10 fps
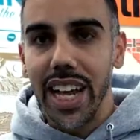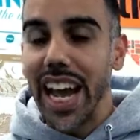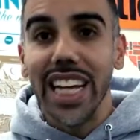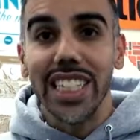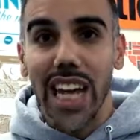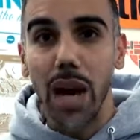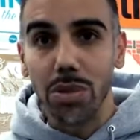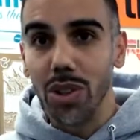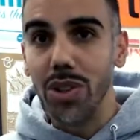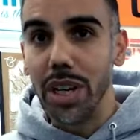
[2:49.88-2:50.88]
And he's
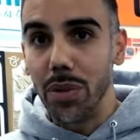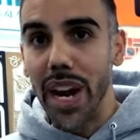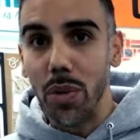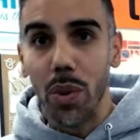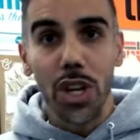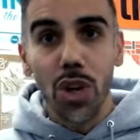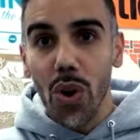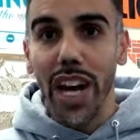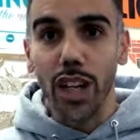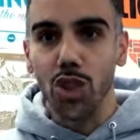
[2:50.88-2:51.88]
absolutely right. When you
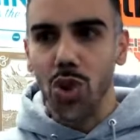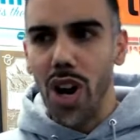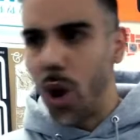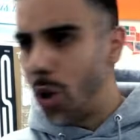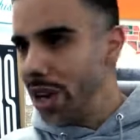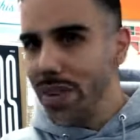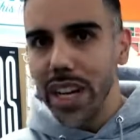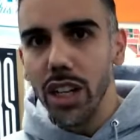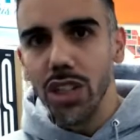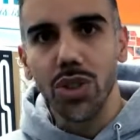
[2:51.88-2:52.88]
know how to draw or even
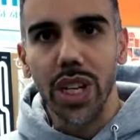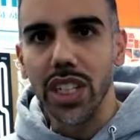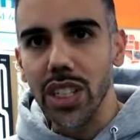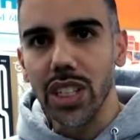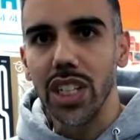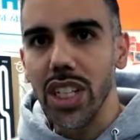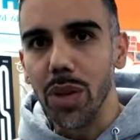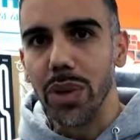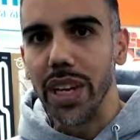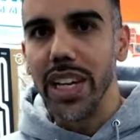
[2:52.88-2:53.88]
illustrate just a
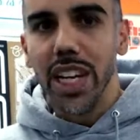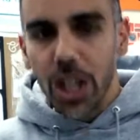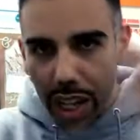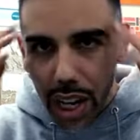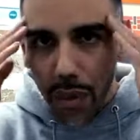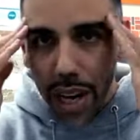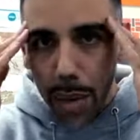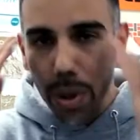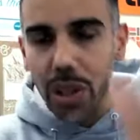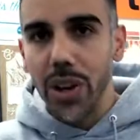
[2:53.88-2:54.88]
little bit, you can already
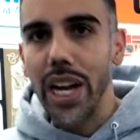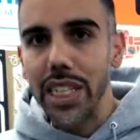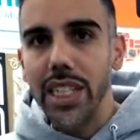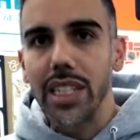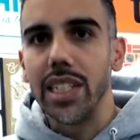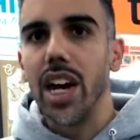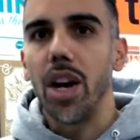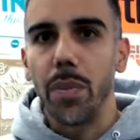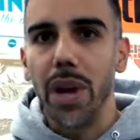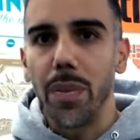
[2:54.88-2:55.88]
put your ideas down
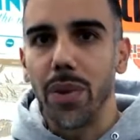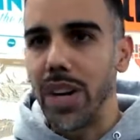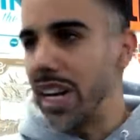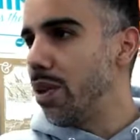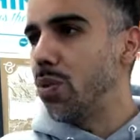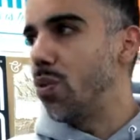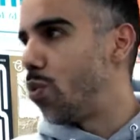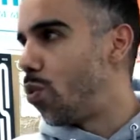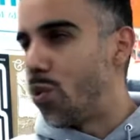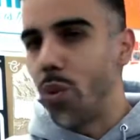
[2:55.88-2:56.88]
on paper, even
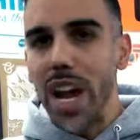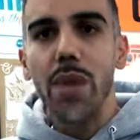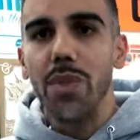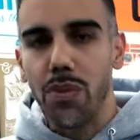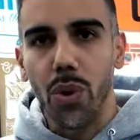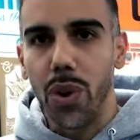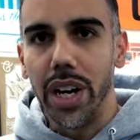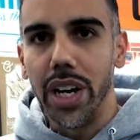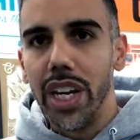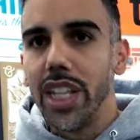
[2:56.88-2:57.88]
way
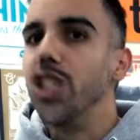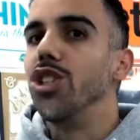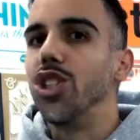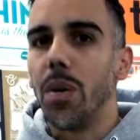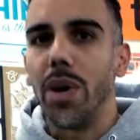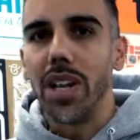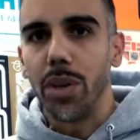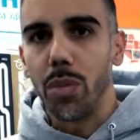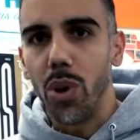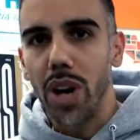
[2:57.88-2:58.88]
before you jump on the
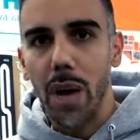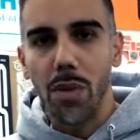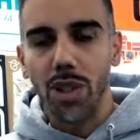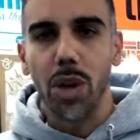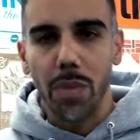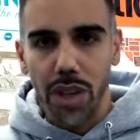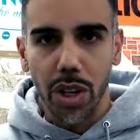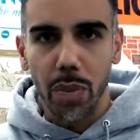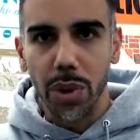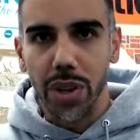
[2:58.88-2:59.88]
program or jump on the
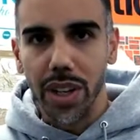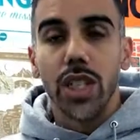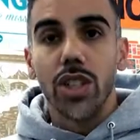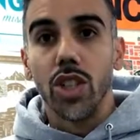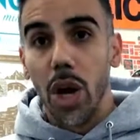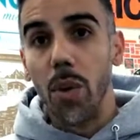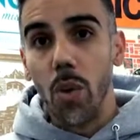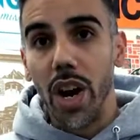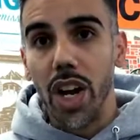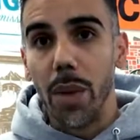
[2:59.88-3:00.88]
computer. So number
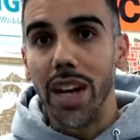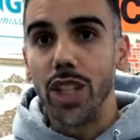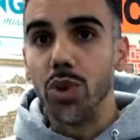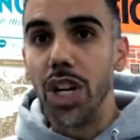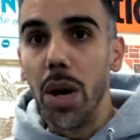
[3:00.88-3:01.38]
1, learn by doing.